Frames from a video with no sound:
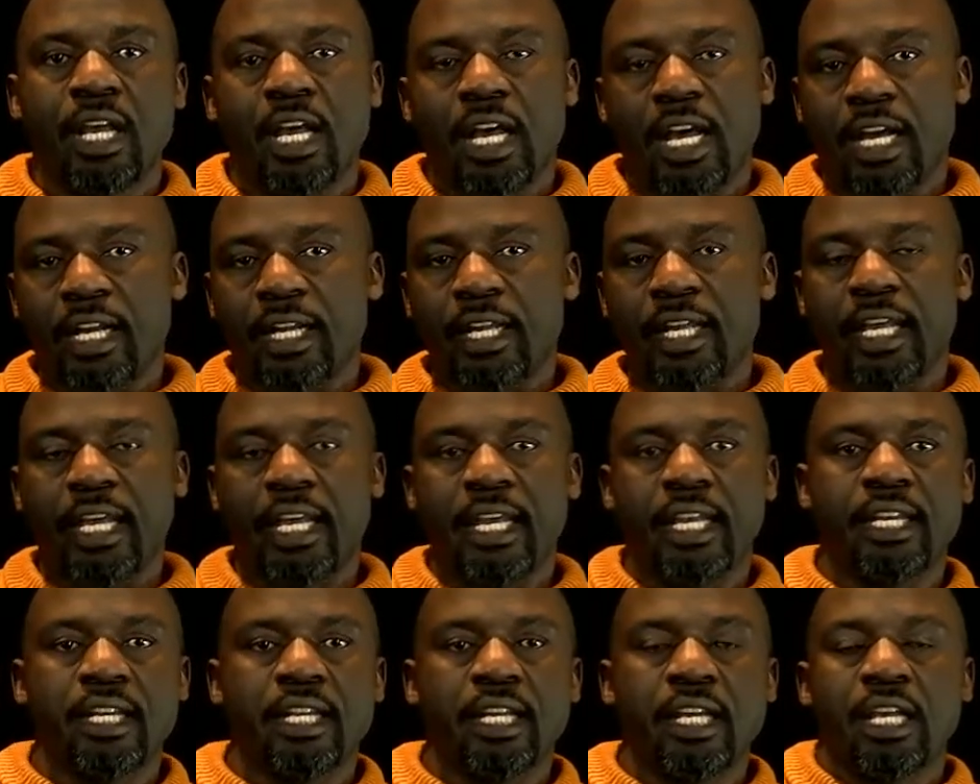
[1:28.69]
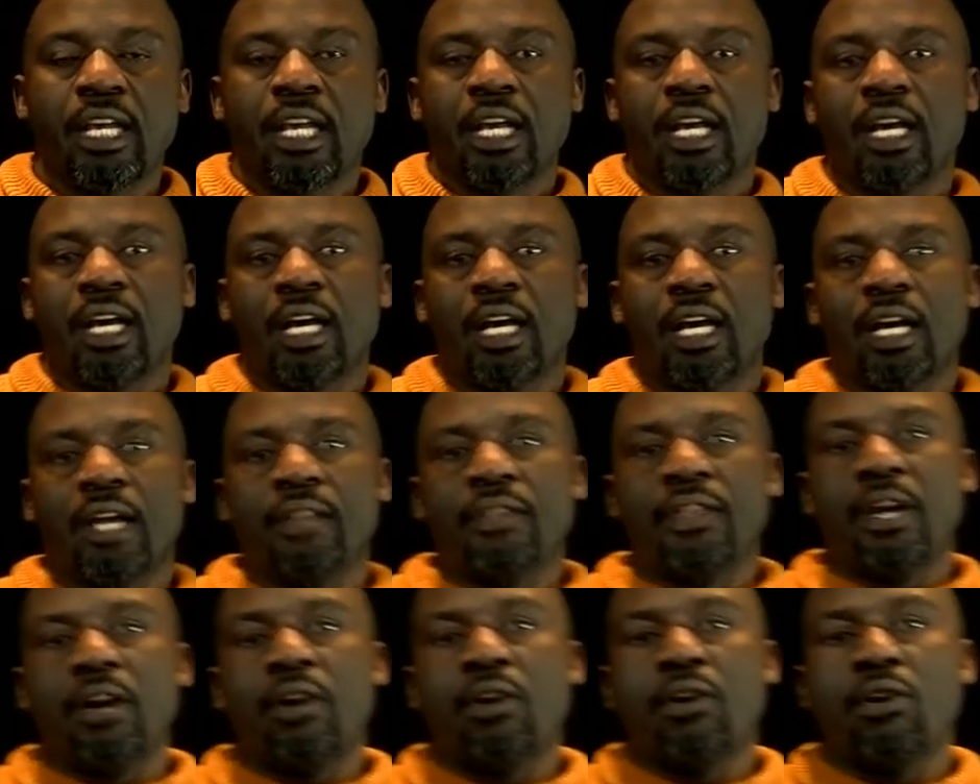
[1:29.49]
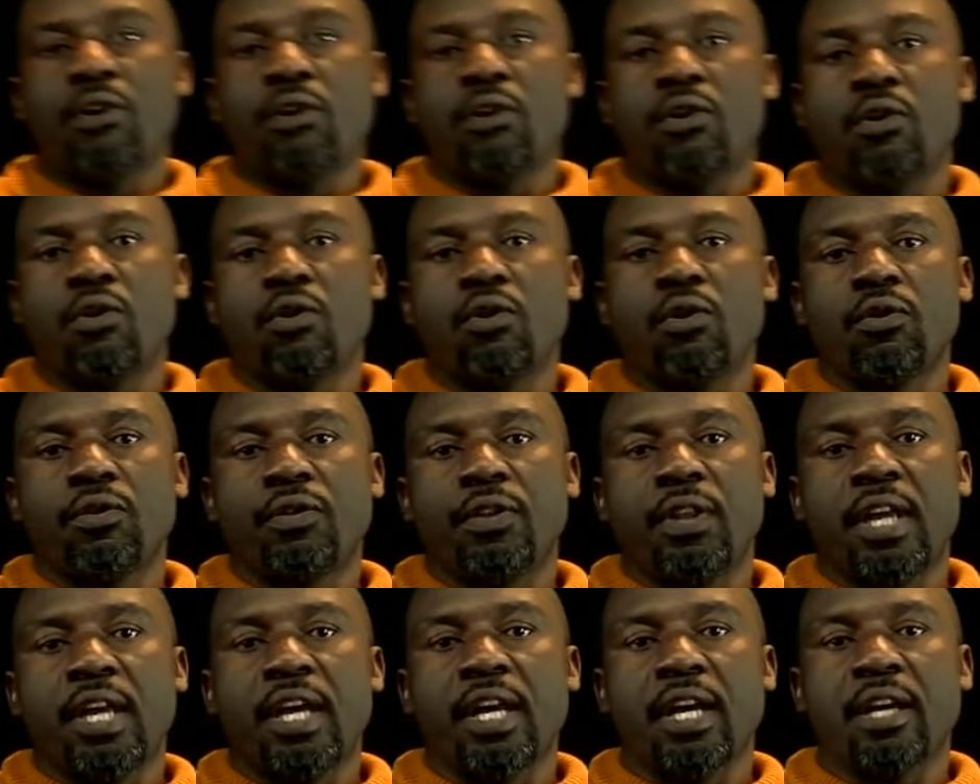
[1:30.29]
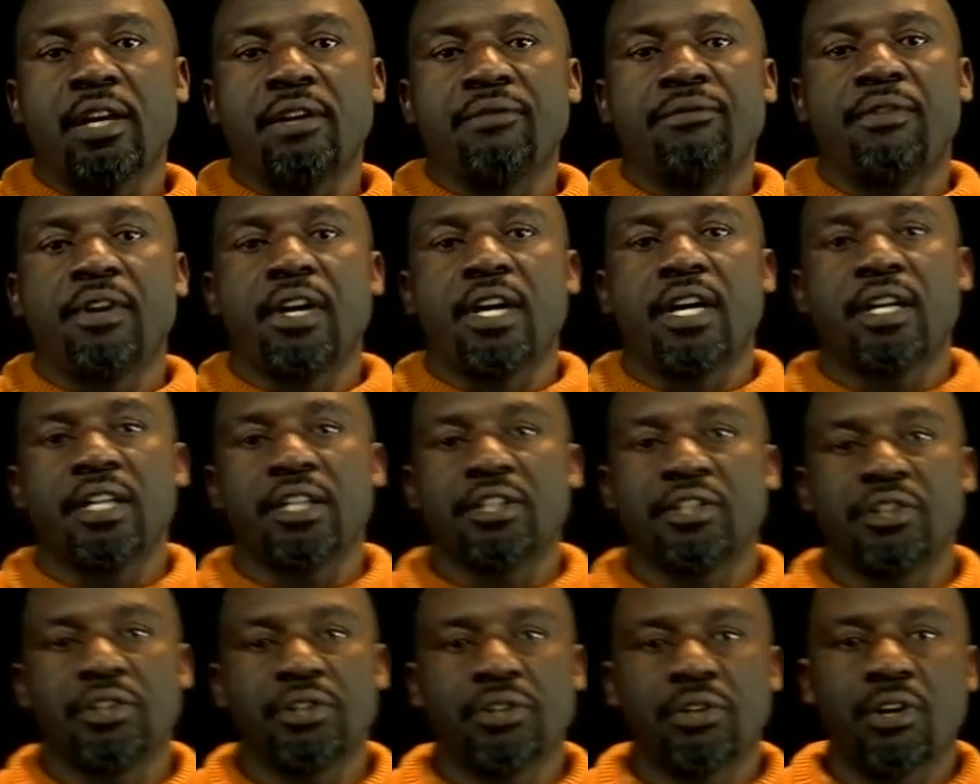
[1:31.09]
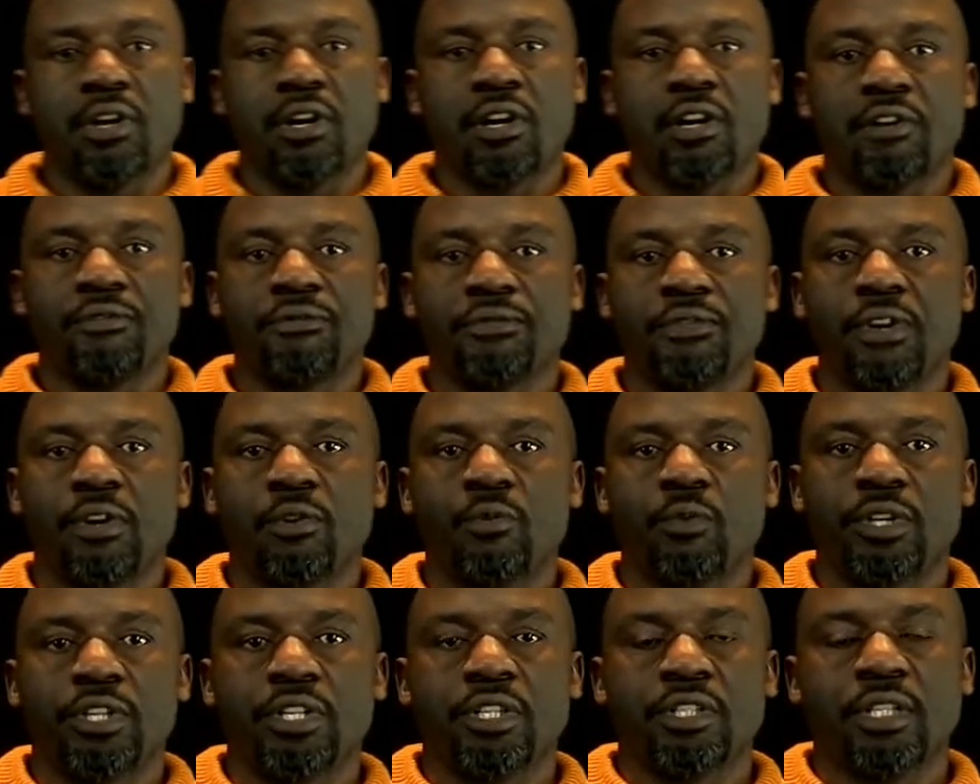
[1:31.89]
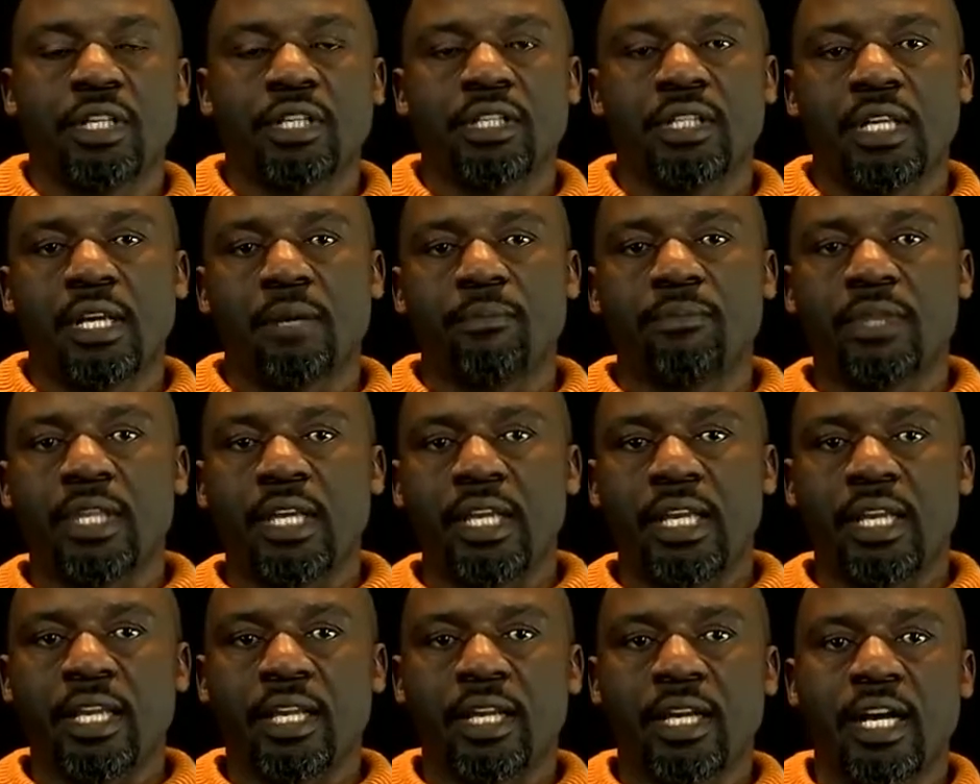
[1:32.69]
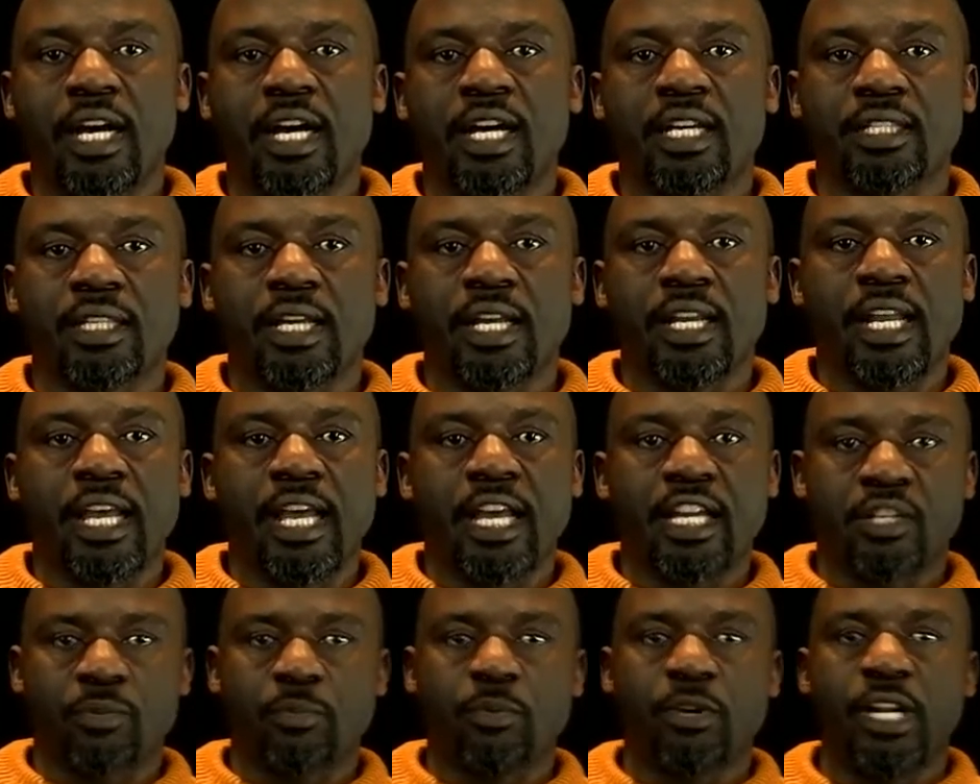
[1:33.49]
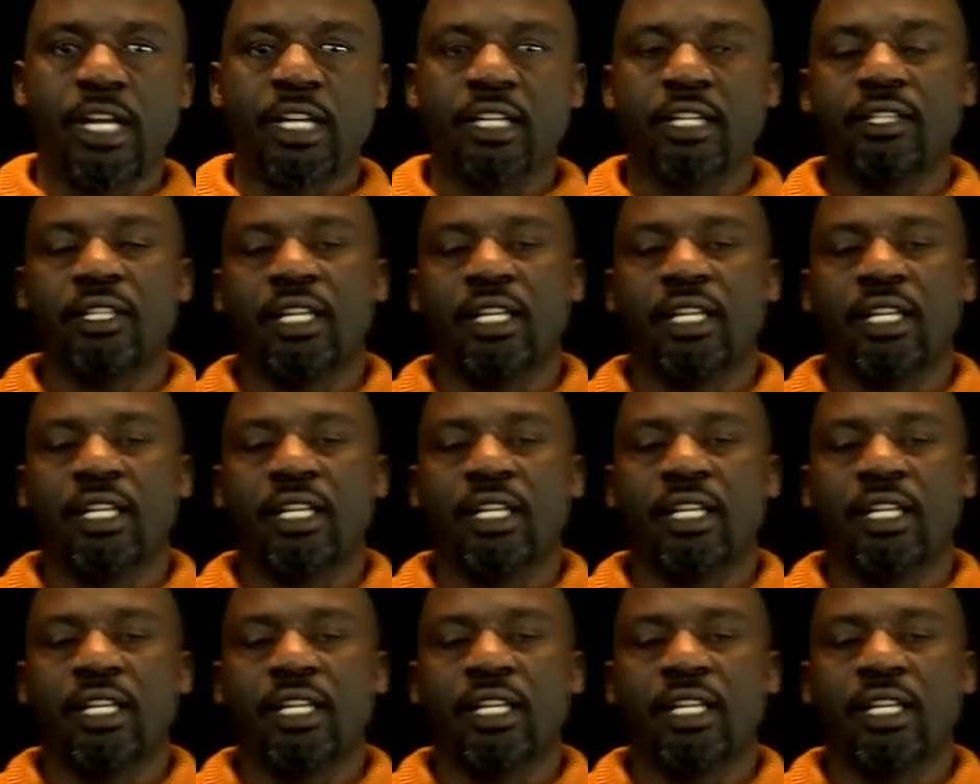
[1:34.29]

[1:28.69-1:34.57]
Again, the O, they are referring to of, which is the same thing as an exponent.